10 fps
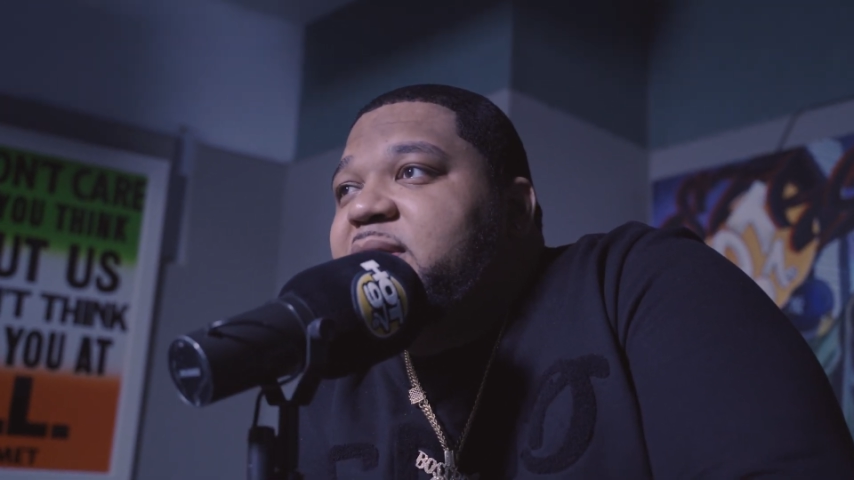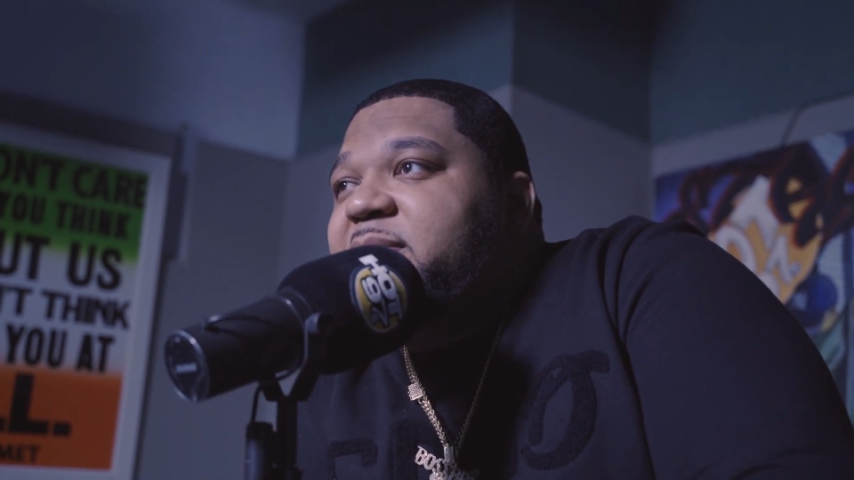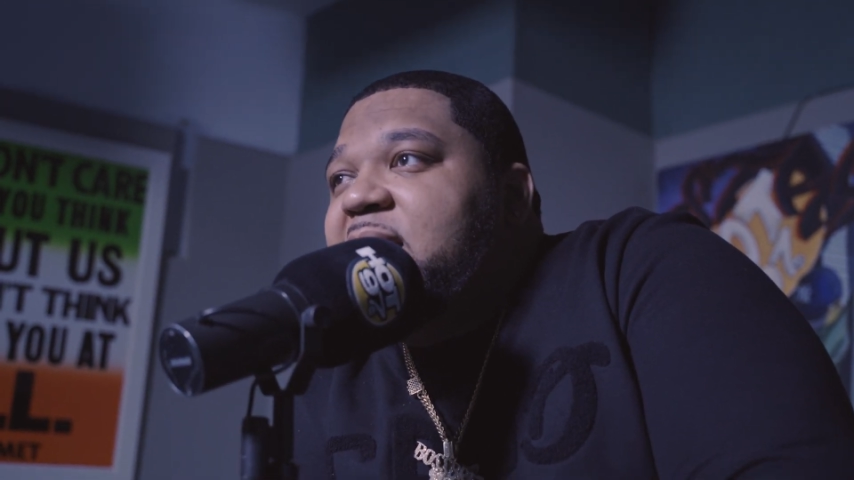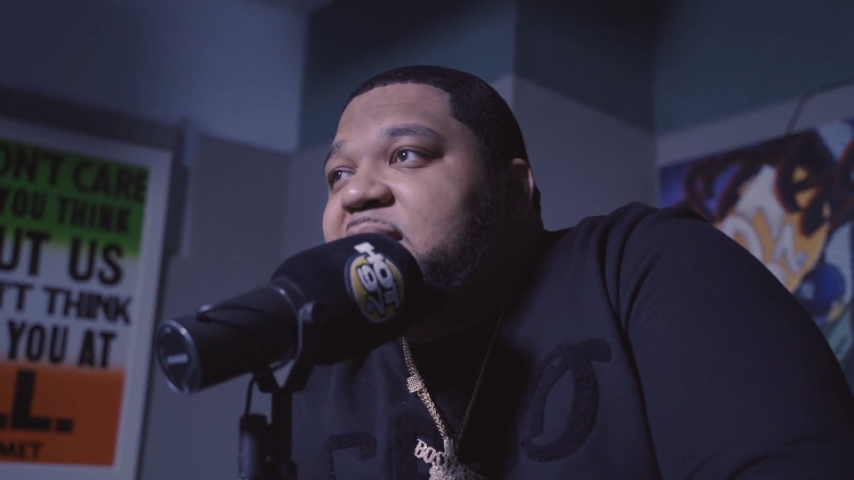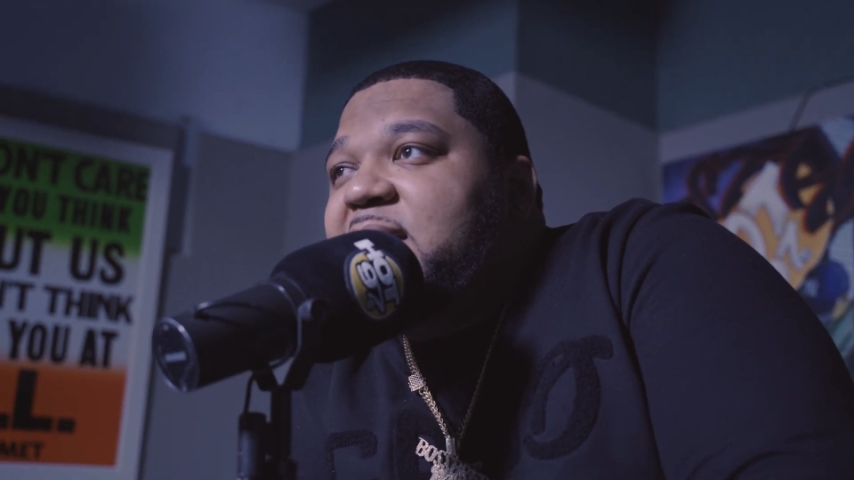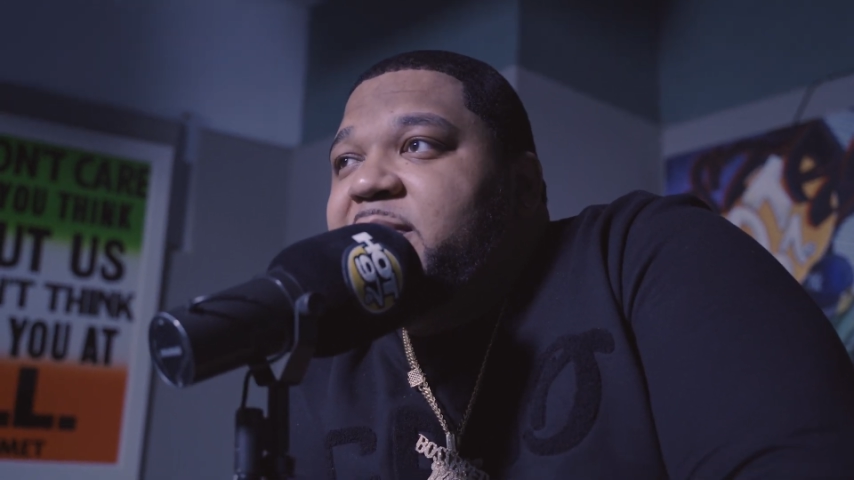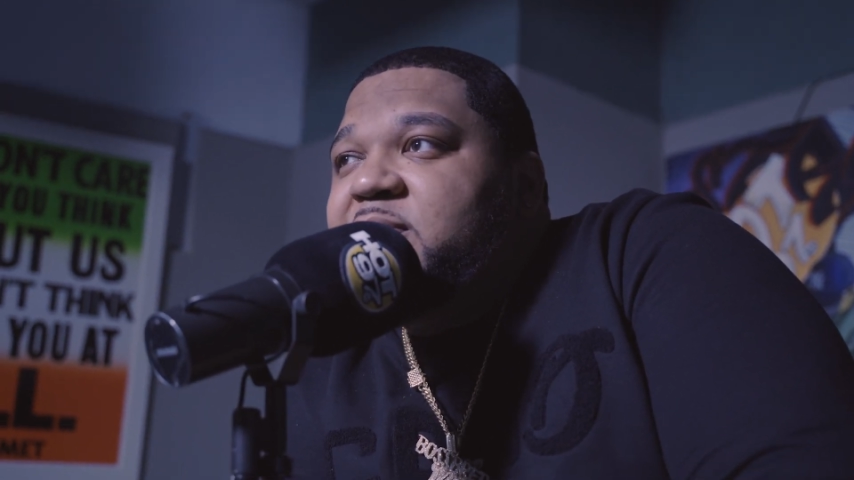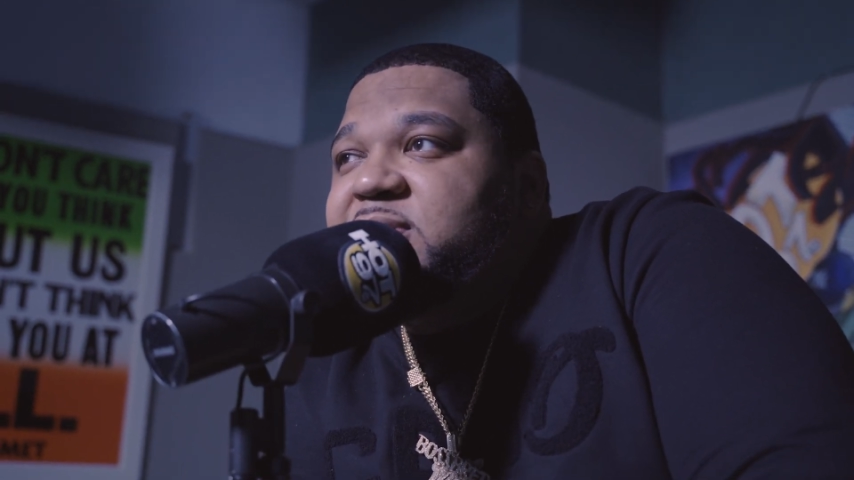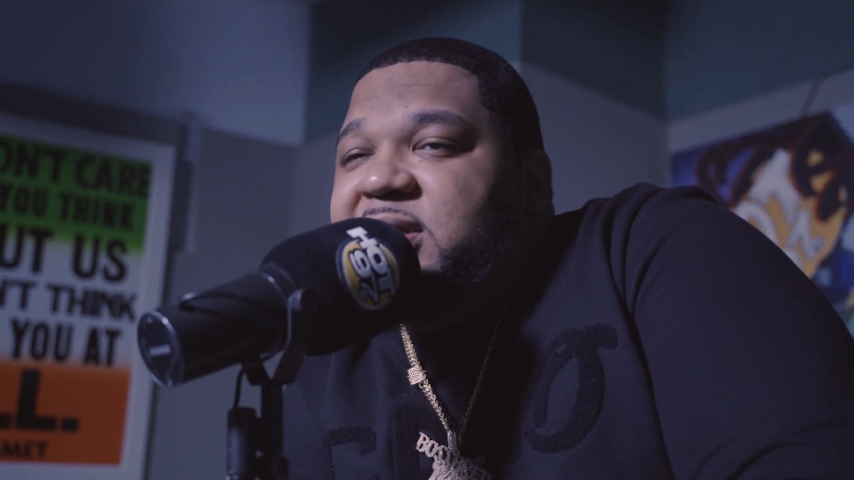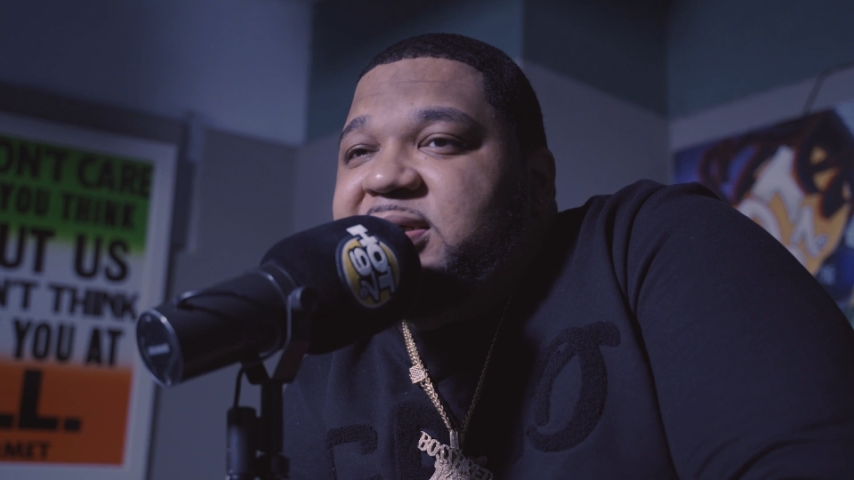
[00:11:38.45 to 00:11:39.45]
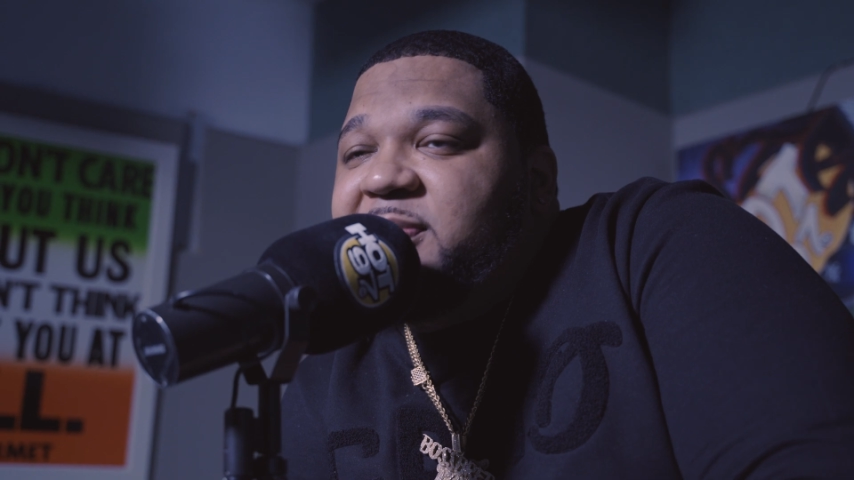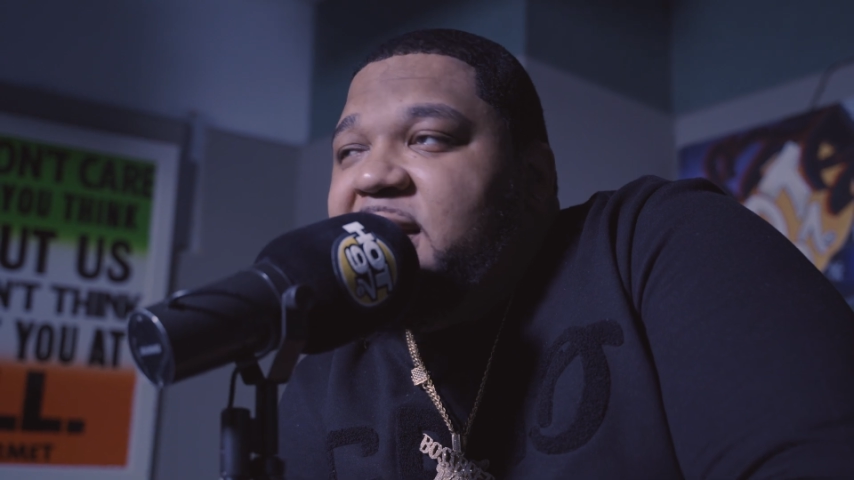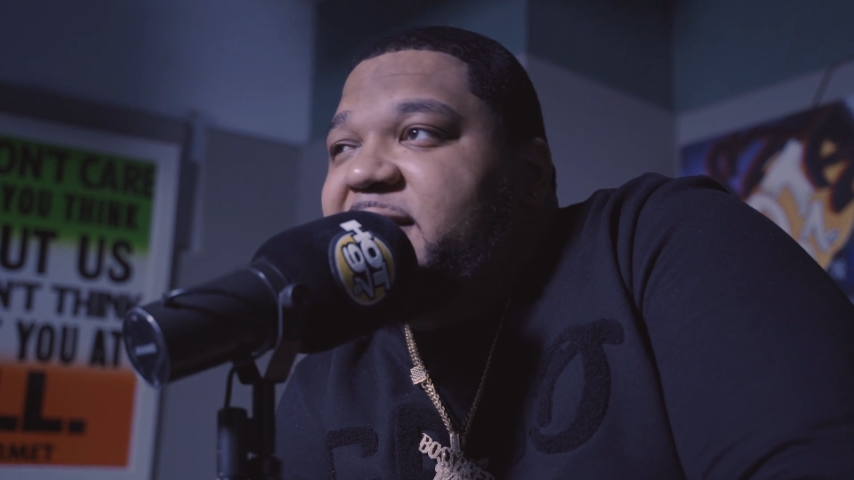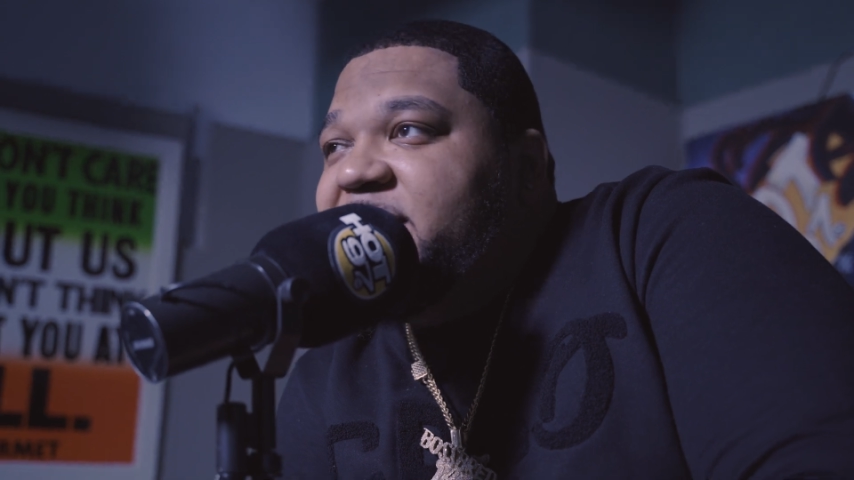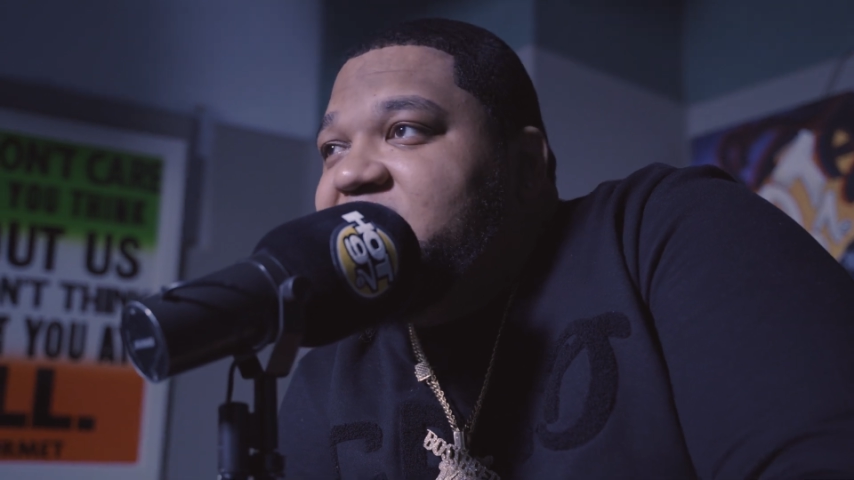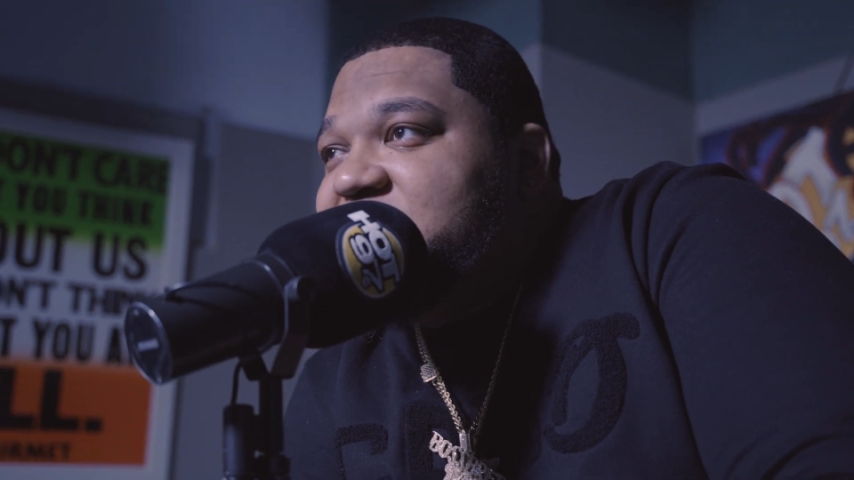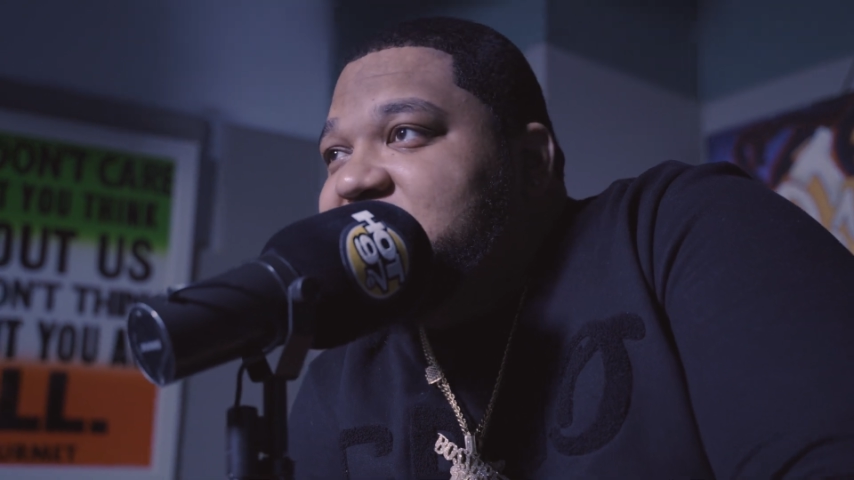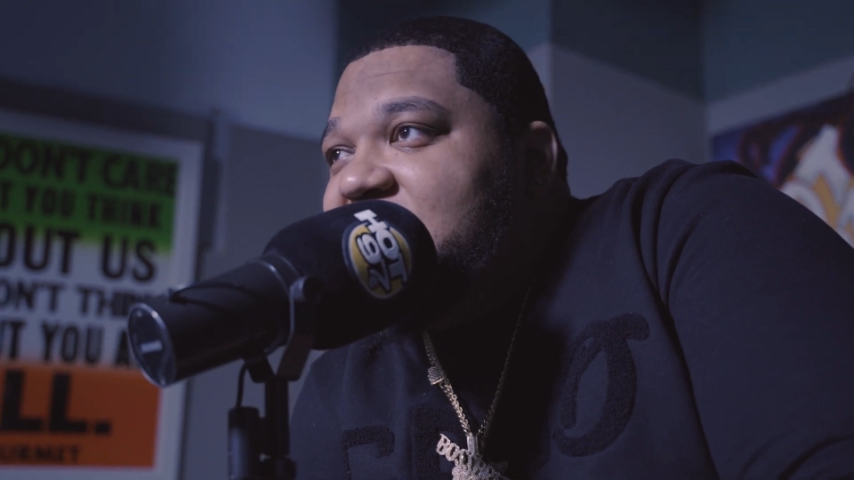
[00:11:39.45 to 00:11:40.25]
I mean, I look at music as my feelings